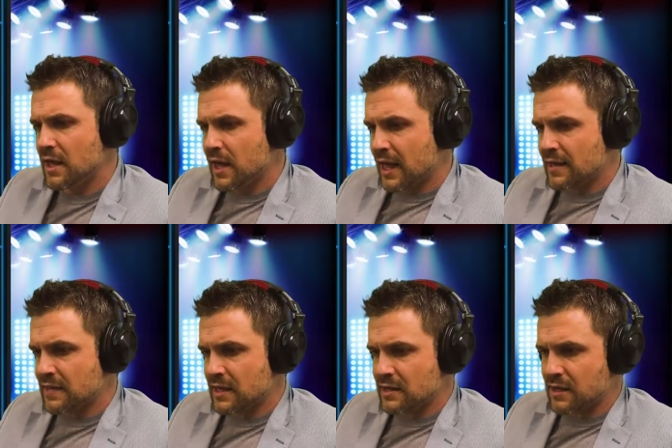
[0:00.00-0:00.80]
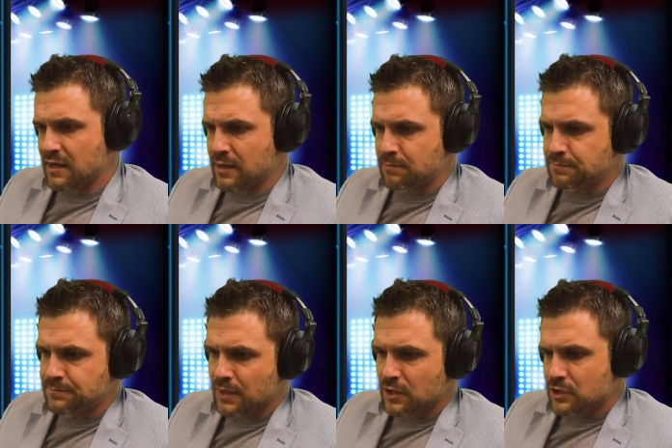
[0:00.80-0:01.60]
And then
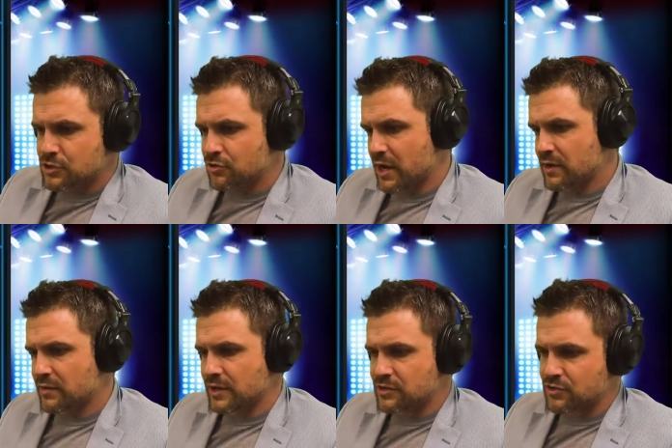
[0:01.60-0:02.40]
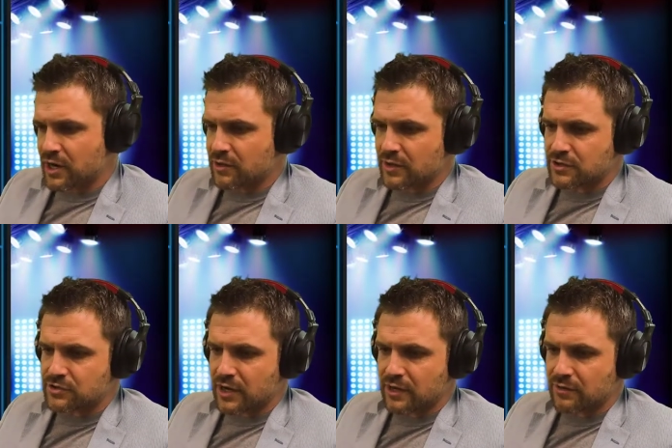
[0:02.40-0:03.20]
striker there, striker there,
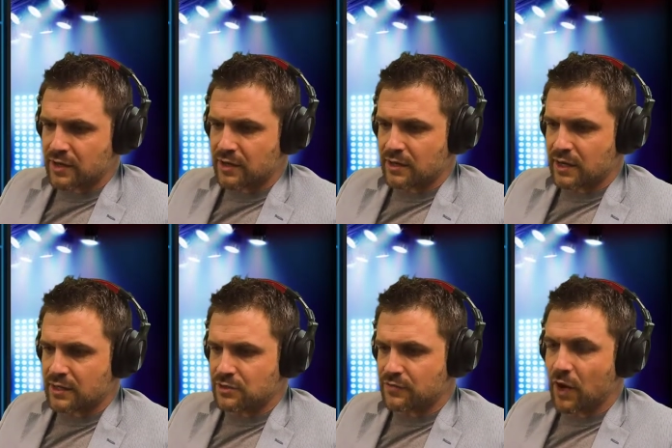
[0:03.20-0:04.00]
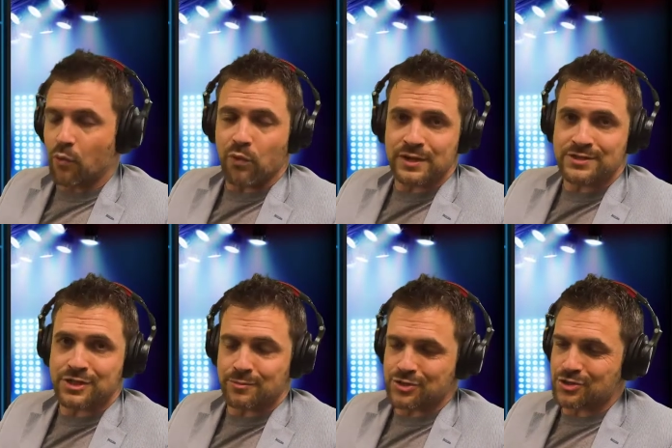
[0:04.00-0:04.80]
striker there, and you've got one
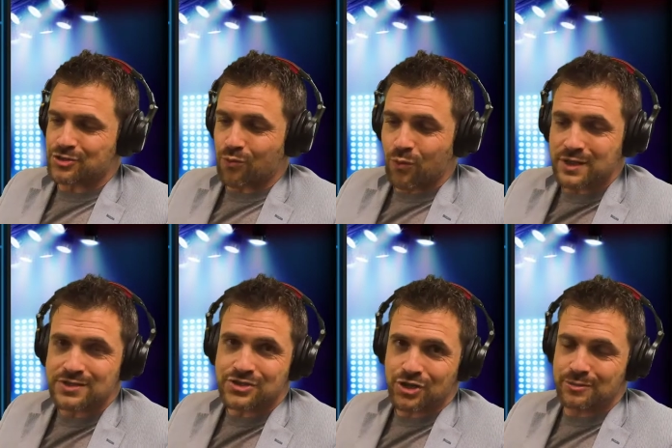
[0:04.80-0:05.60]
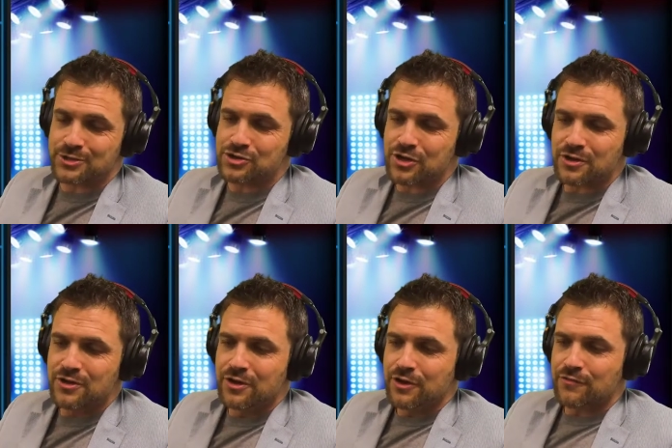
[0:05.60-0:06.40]
skirmisher. So one skirmisher
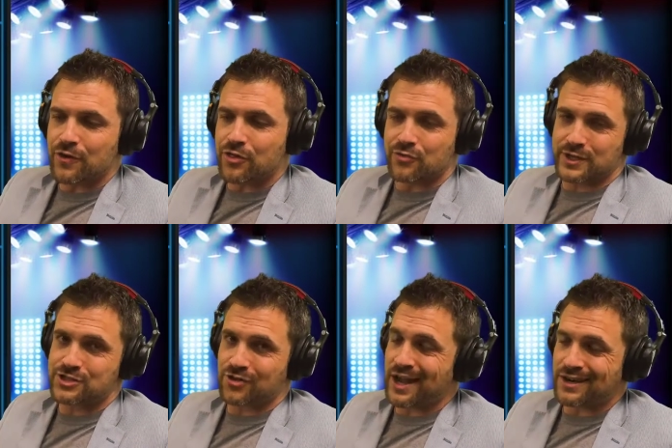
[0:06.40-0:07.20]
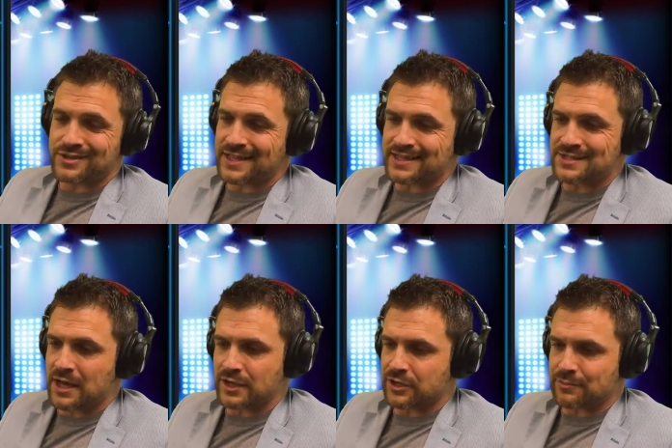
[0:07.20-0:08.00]
for 3 strikers, that's
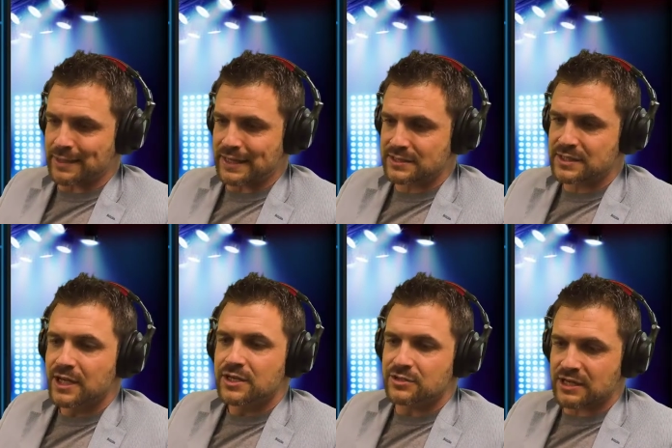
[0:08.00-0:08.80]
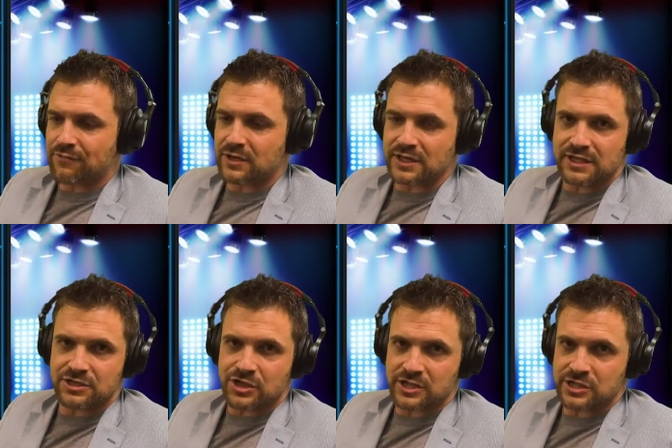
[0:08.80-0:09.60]
not a good mix. You definitely need to
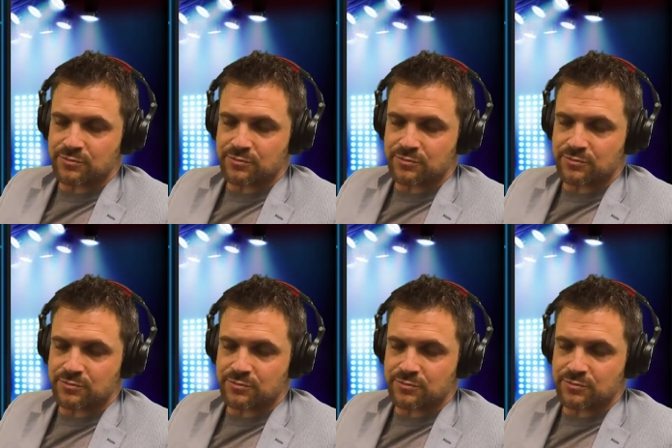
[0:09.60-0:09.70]
change him to